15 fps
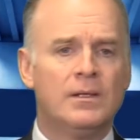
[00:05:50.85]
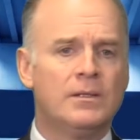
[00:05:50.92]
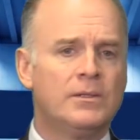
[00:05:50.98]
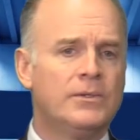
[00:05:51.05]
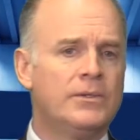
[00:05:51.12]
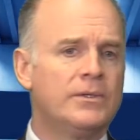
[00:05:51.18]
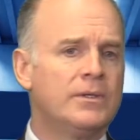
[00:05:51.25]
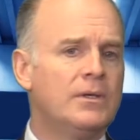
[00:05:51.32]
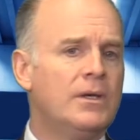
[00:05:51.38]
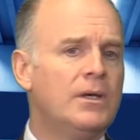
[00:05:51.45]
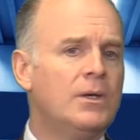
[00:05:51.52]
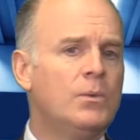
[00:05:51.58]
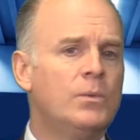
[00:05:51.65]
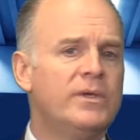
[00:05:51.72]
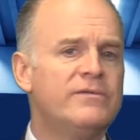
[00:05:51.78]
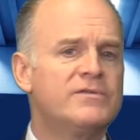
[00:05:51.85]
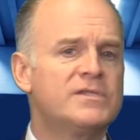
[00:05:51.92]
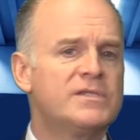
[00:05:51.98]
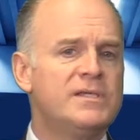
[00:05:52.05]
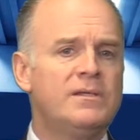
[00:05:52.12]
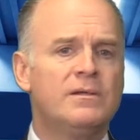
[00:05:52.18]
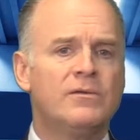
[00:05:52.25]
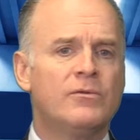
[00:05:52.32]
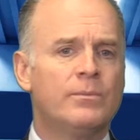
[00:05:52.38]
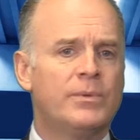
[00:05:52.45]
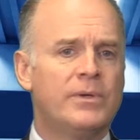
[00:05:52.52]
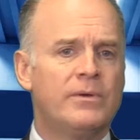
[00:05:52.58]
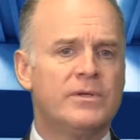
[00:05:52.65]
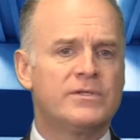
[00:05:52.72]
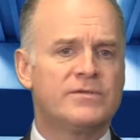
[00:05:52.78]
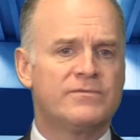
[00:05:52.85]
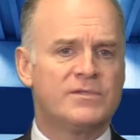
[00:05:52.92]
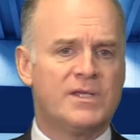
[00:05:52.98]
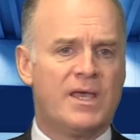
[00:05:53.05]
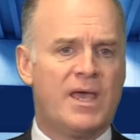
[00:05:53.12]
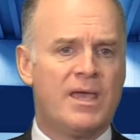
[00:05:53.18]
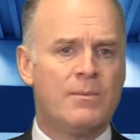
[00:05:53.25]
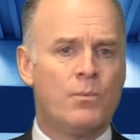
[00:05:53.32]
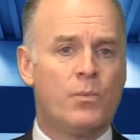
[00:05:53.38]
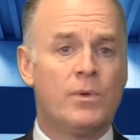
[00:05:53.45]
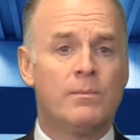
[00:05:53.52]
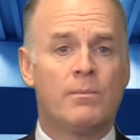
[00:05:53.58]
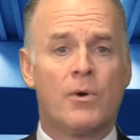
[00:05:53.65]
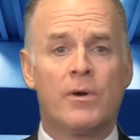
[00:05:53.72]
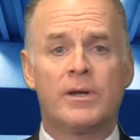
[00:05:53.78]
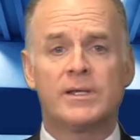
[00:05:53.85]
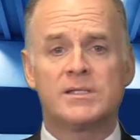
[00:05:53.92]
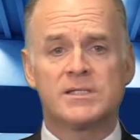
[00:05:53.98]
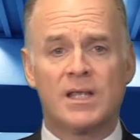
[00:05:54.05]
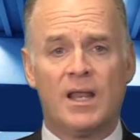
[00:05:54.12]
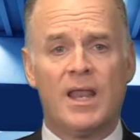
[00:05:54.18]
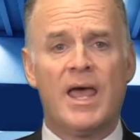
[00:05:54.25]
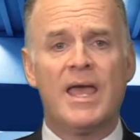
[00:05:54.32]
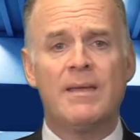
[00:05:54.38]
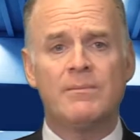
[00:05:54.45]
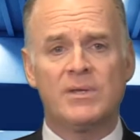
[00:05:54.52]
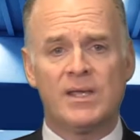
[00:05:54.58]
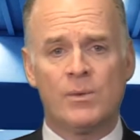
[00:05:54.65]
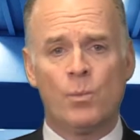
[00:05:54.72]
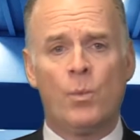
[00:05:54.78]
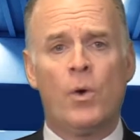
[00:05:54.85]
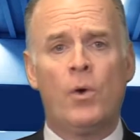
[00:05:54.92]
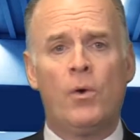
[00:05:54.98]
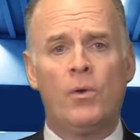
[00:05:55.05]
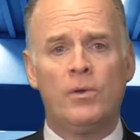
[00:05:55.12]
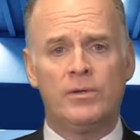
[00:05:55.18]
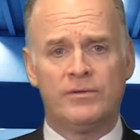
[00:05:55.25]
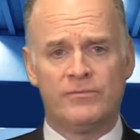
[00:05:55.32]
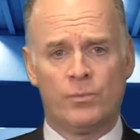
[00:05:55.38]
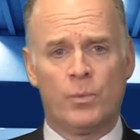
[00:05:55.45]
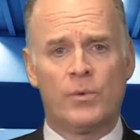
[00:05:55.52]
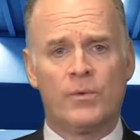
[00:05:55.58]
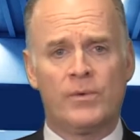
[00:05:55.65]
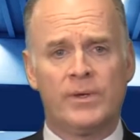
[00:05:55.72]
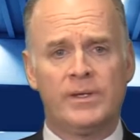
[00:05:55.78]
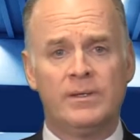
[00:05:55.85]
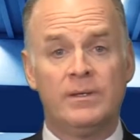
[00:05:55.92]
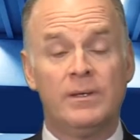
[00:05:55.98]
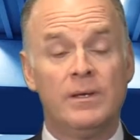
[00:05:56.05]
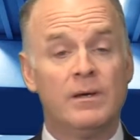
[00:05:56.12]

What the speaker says: Look, we've seen other periods of time when markets climbed a wall of worry